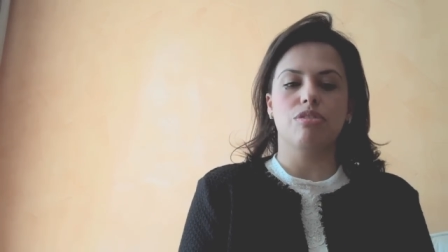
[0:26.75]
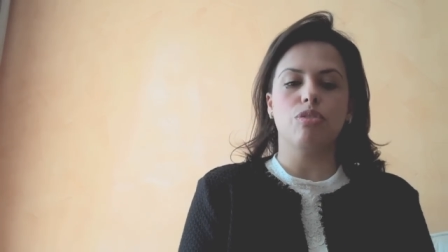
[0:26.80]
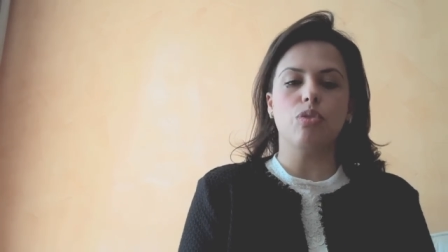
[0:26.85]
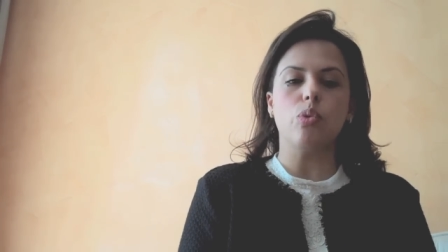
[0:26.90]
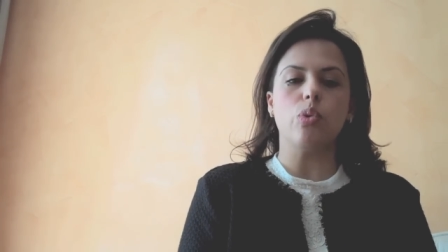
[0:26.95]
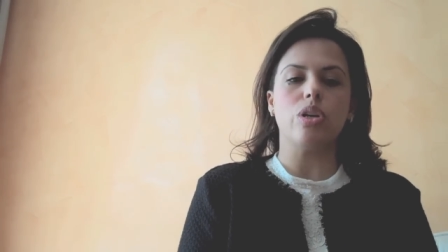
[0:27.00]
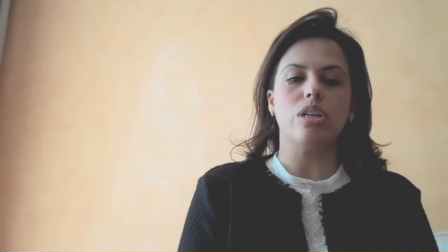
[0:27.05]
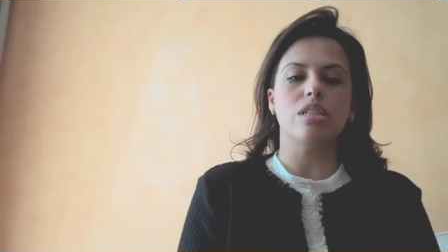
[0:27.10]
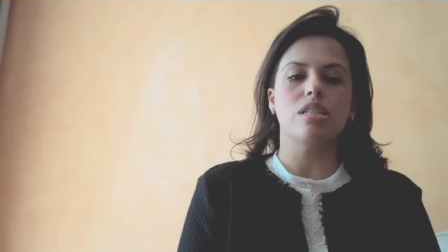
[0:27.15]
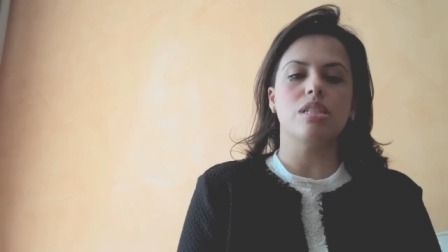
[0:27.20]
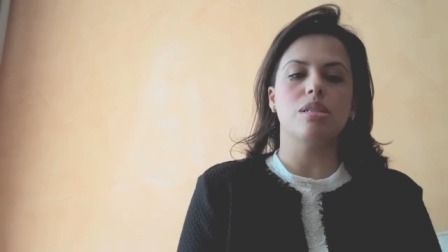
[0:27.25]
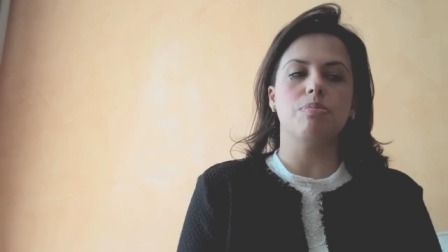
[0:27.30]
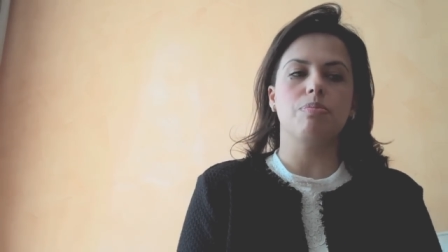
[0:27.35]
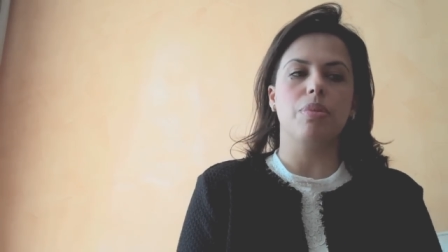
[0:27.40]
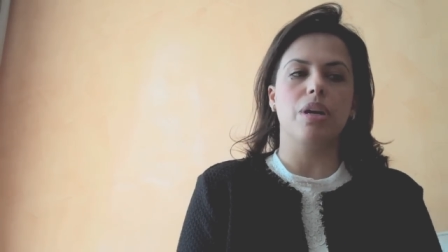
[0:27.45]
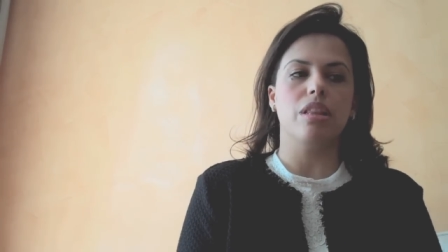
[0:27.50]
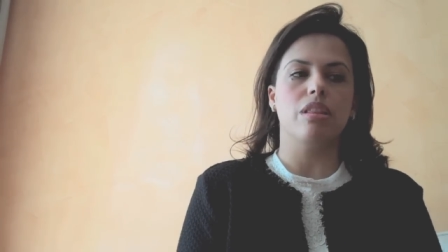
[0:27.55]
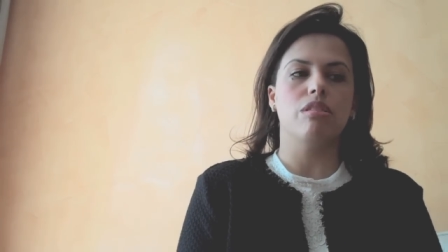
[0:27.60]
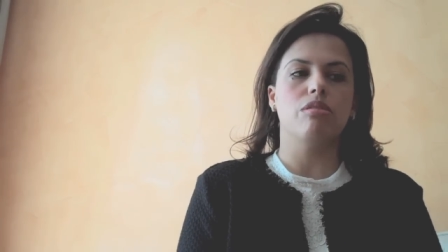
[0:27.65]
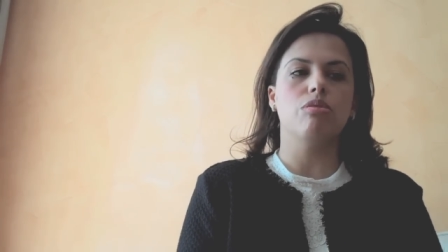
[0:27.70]
of course,
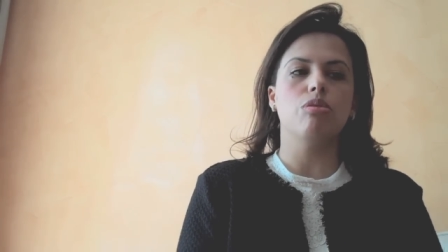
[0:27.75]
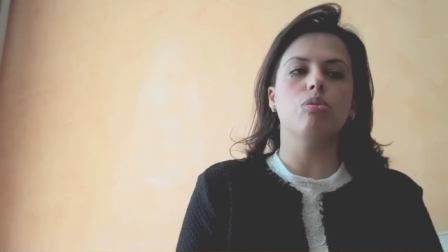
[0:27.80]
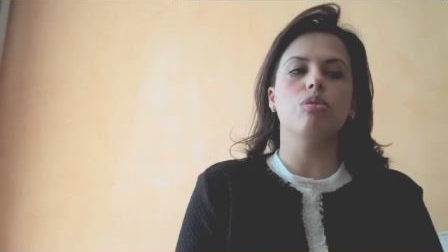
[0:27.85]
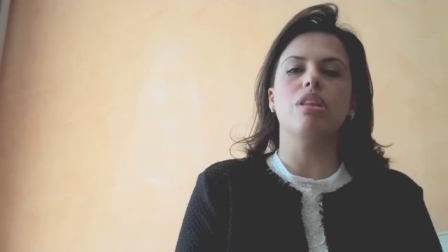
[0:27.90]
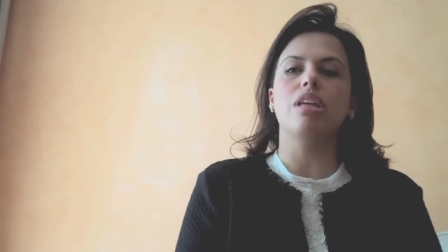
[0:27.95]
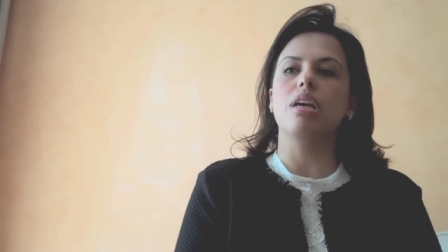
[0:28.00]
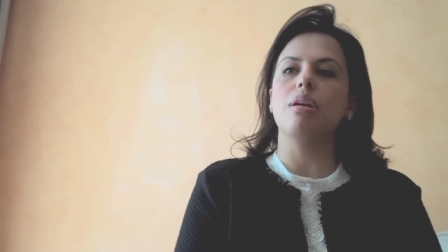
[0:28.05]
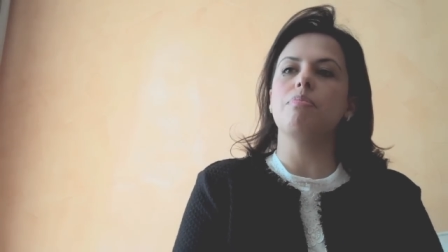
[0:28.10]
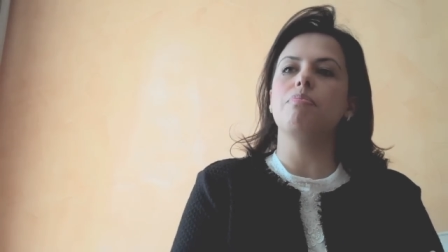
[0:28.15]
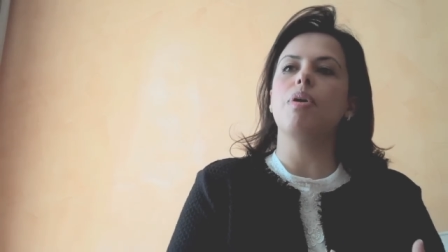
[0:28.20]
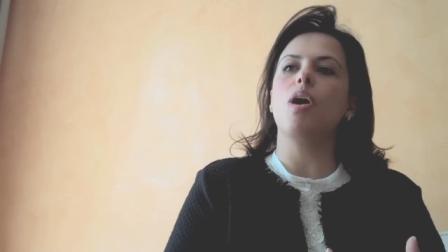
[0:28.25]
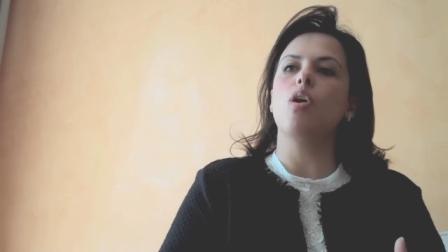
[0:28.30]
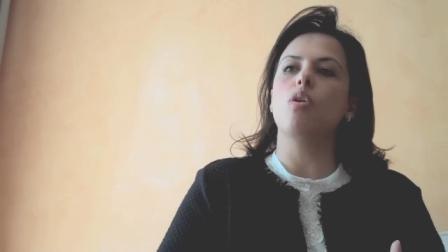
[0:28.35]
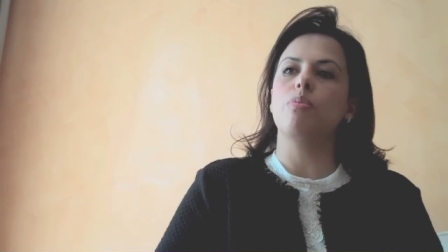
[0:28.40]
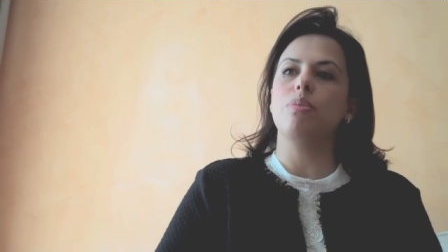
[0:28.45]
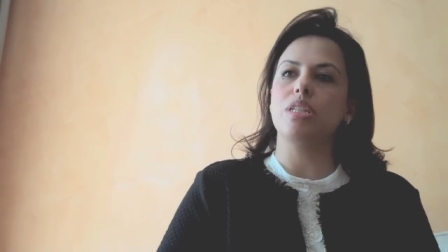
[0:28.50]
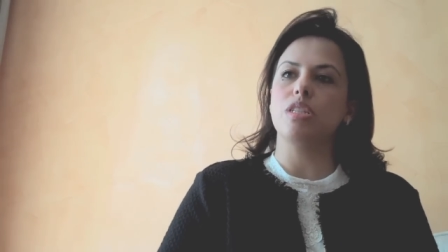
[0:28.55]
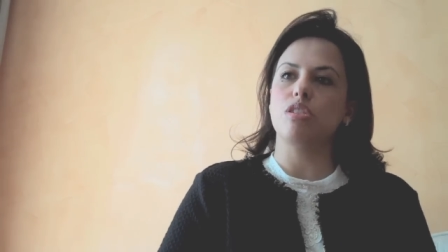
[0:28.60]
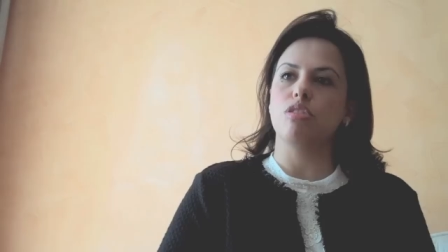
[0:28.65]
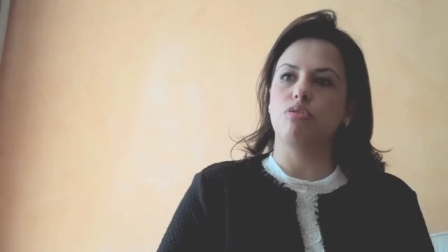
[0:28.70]
but through the
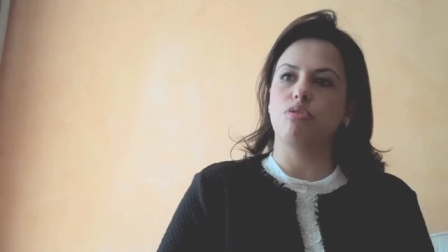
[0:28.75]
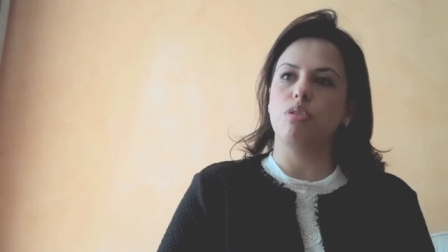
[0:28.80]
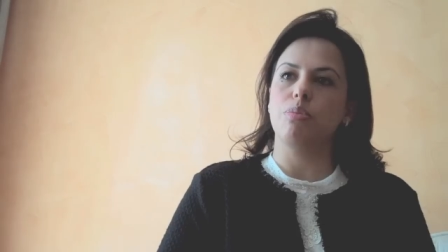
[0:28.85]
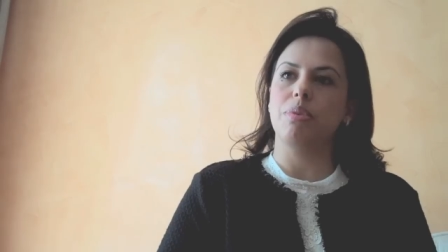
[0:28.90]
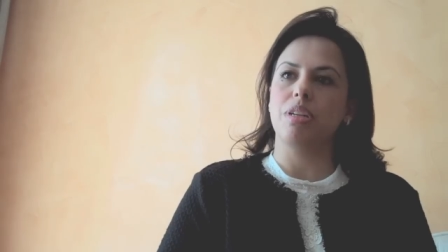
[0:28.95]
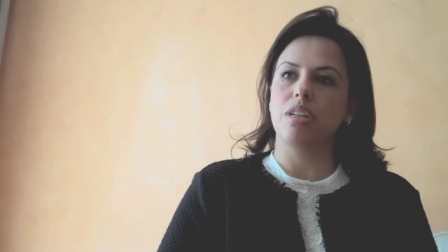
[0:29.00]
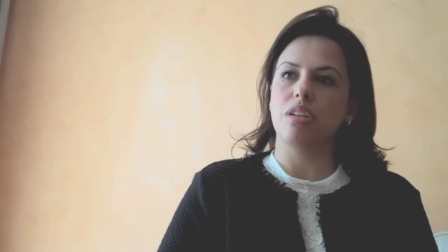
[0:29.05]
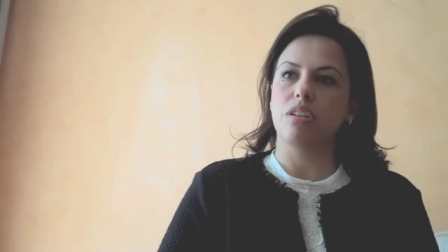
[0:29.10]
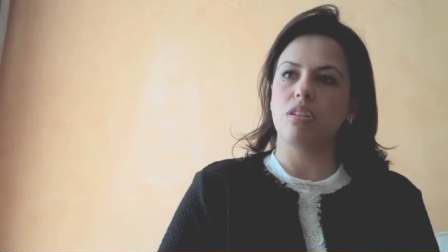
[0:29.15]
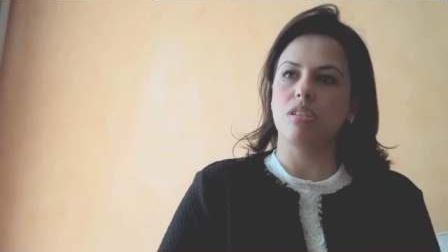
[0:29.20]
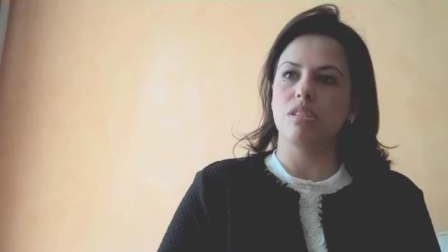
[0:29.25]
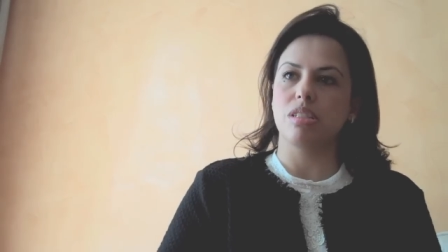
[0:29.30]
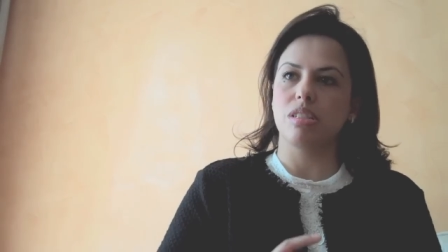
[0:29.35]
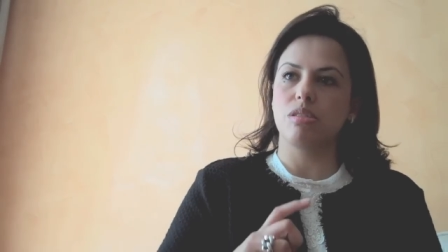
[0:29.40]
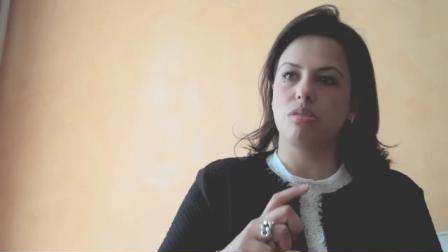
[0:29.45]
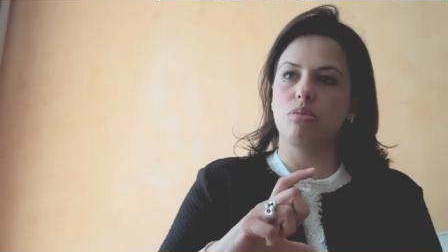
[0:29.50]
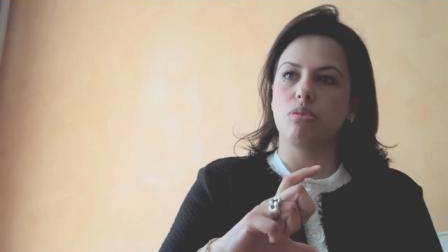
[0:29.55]
empowerment of women and girls,